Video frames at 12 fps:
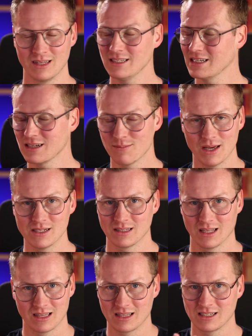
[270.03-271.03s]
This is amazing
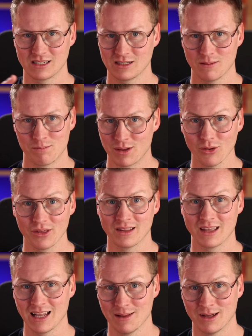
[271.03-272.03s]
that this is built
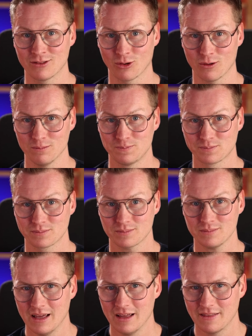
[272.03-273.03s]
in Elementor.
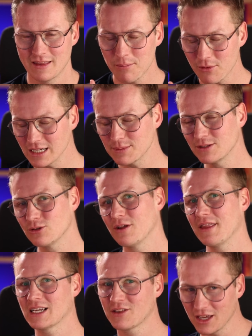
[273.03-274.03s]
That brings me to the
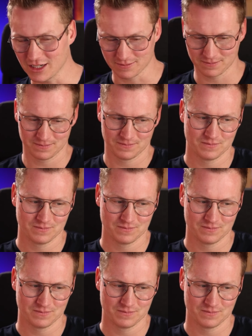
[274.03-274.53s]
next thing.